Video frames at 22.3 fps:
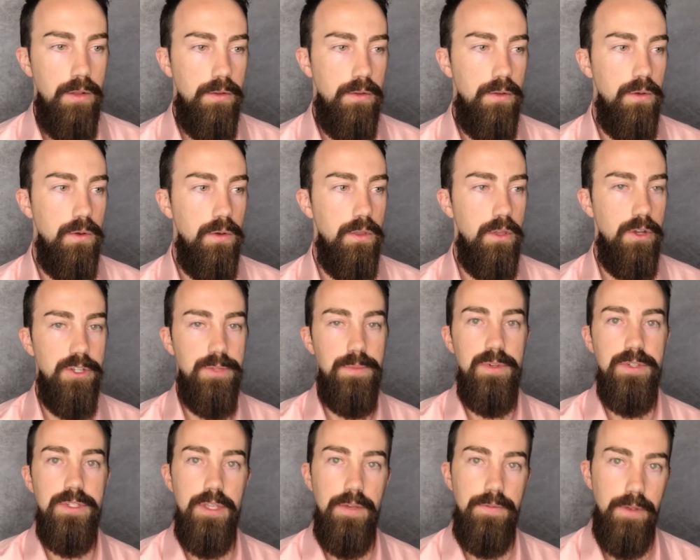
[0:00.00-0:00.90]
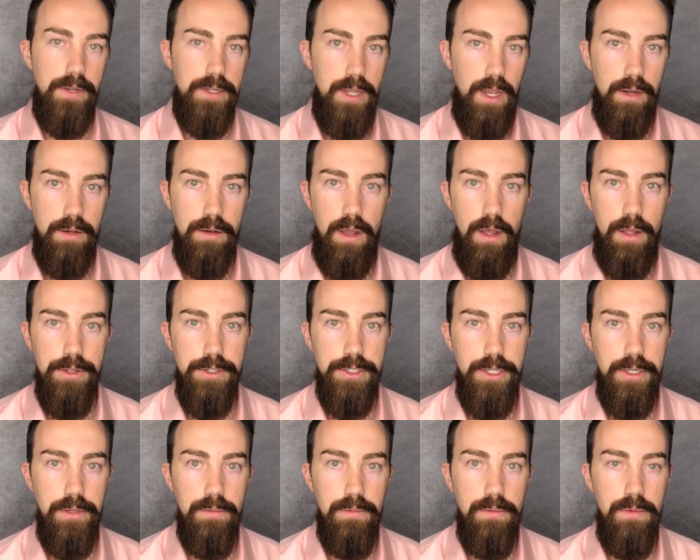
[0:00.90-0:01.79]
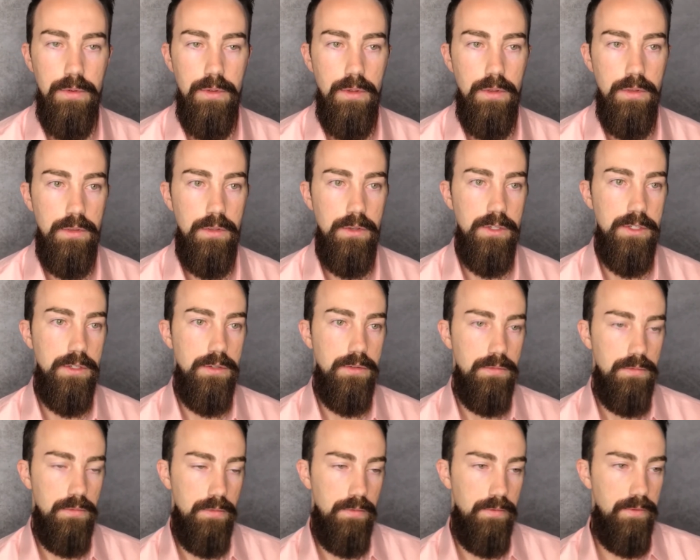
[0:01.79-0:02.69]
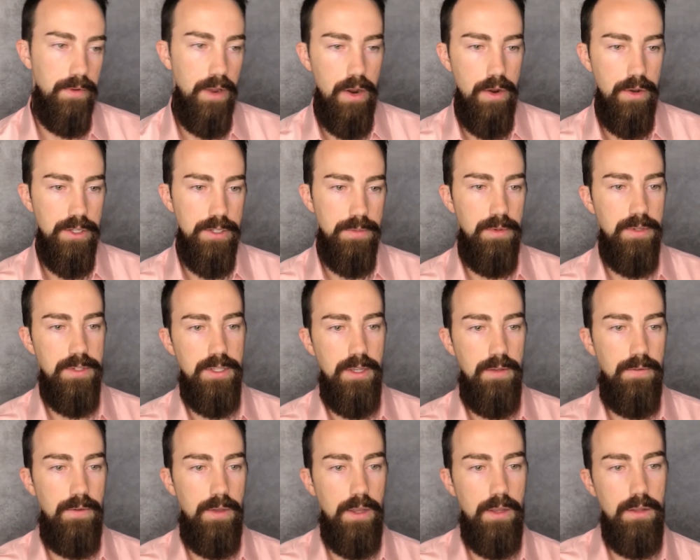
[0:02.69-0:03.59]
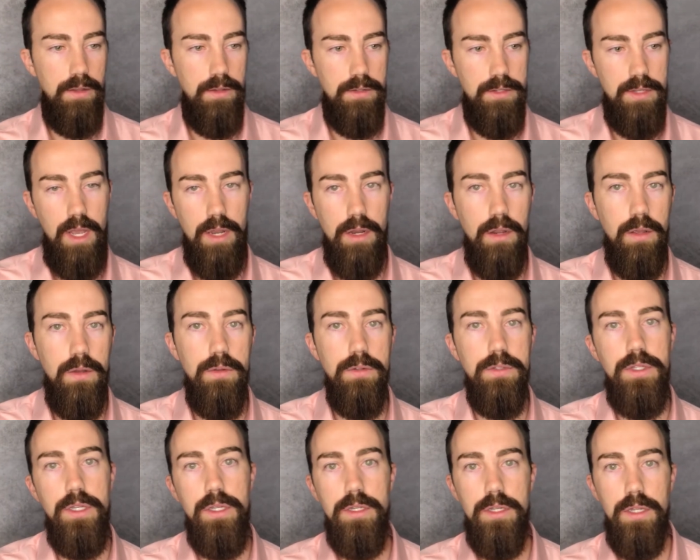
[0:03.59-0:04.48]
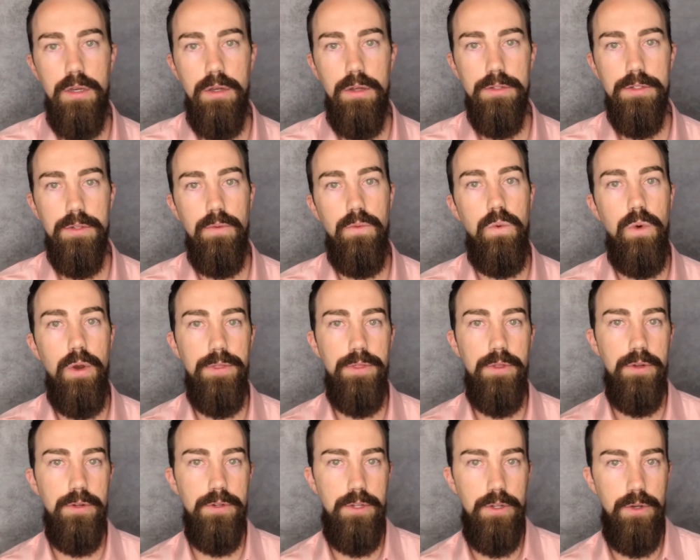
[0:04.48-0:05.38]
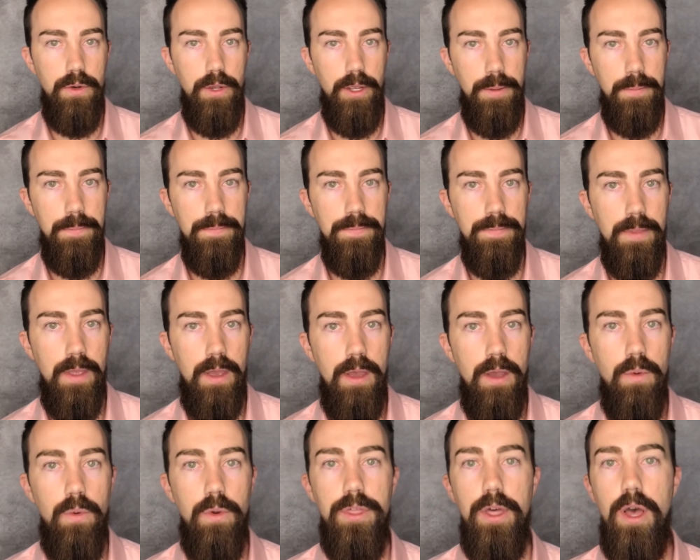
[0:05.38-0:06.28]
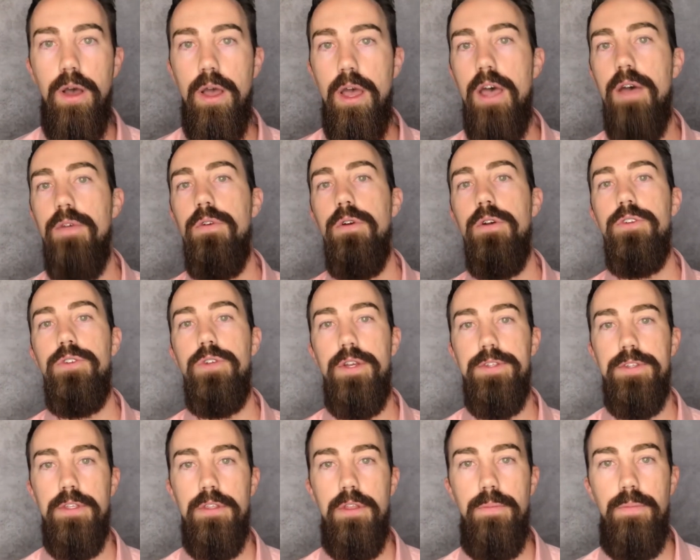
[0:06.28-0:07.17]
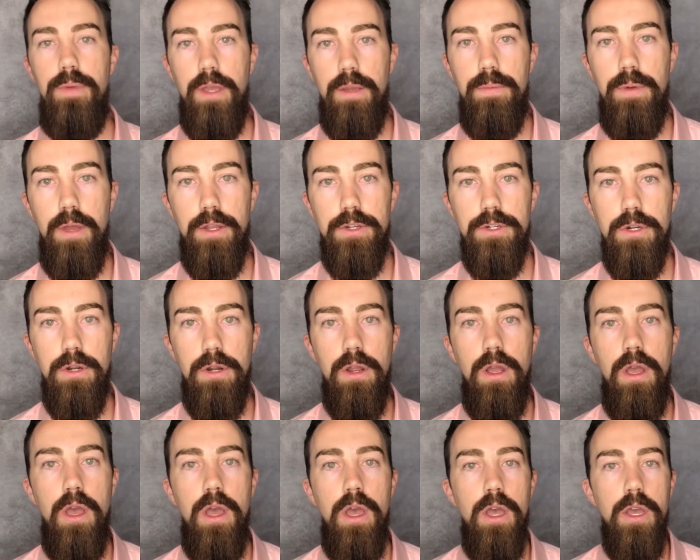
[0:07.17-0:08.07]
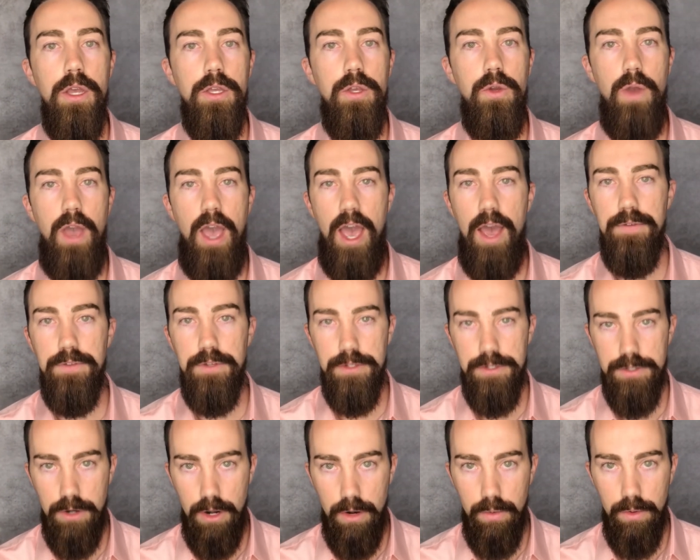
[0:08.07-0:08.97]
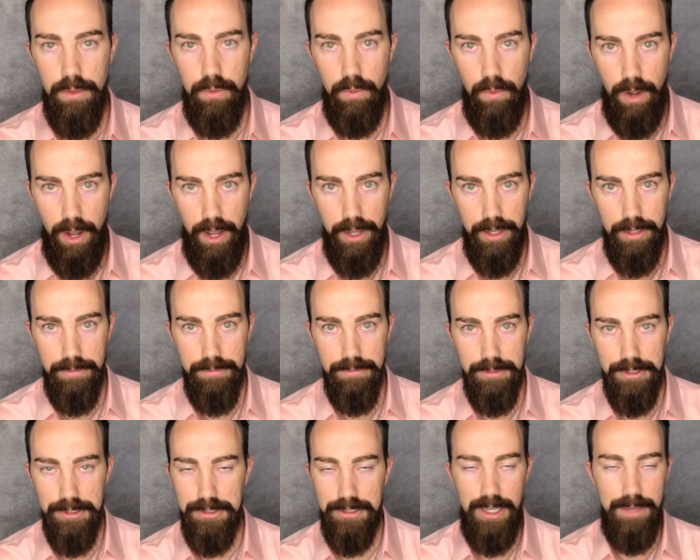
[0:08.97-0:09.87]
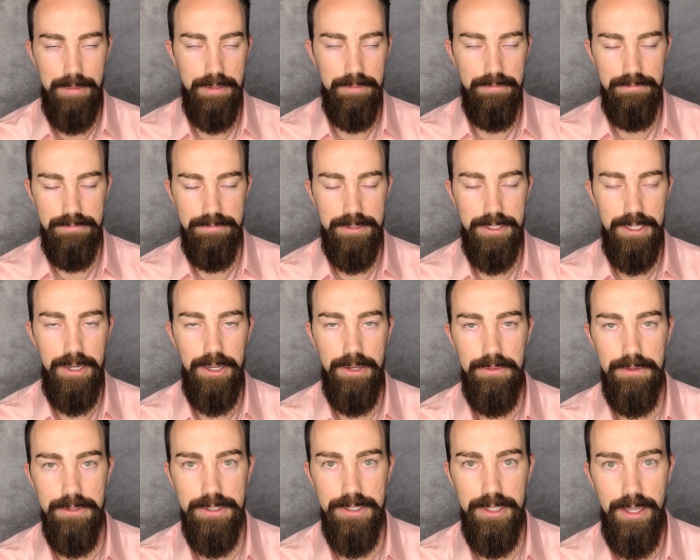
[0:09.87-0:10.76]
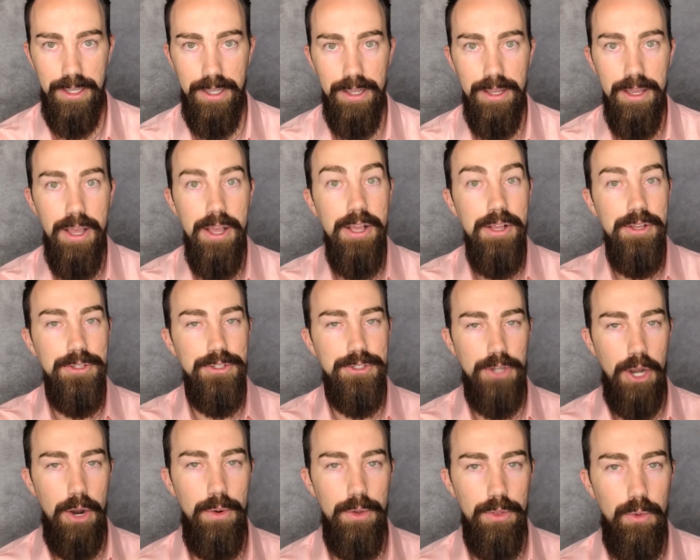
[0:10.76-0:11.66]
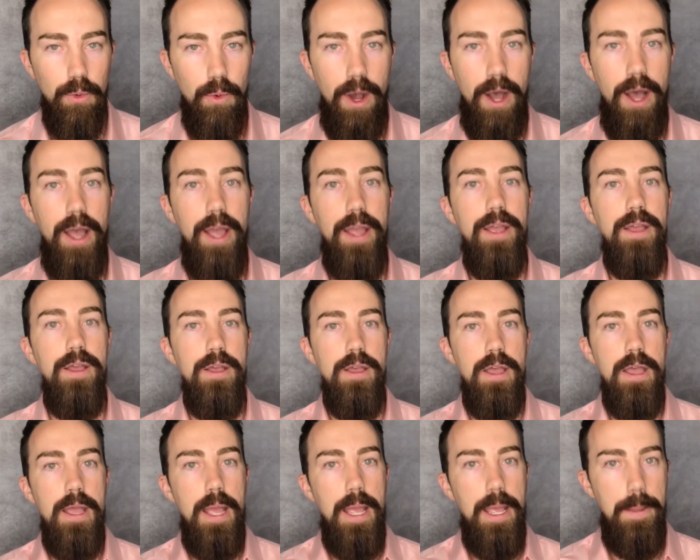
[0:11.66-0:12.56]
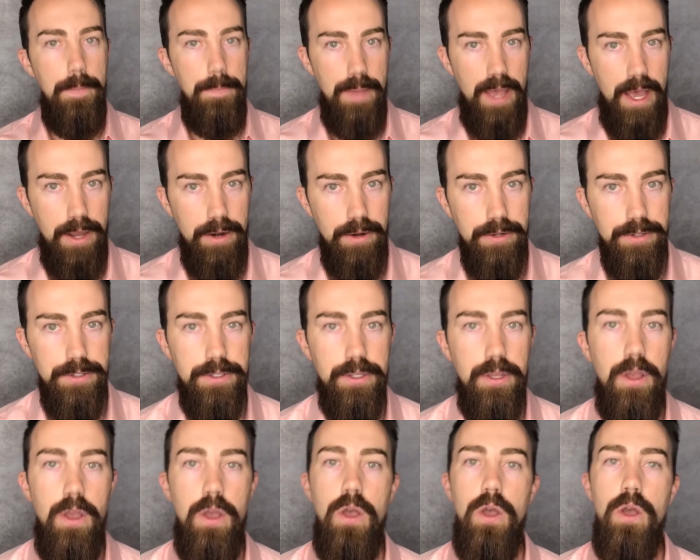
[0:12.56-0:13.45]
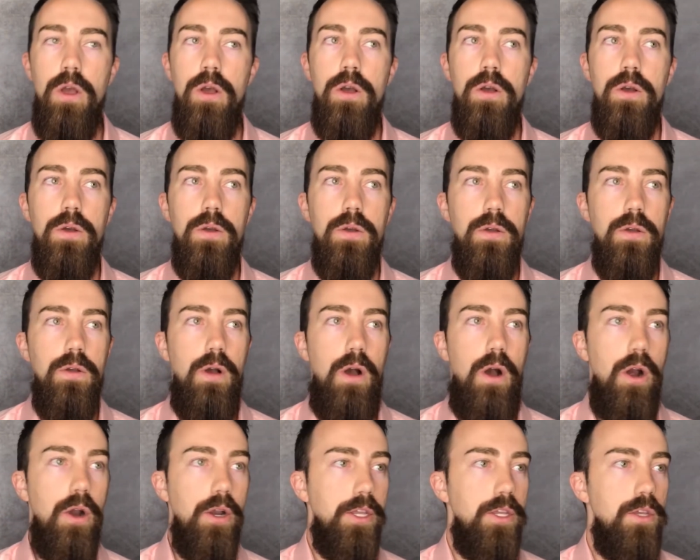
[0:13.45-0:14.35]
to their specific technology, this very specific technical details of what they're doing, without ever addressing the big picture. You have to start with why, as Simon Sinek would say. Start with why it matters. Are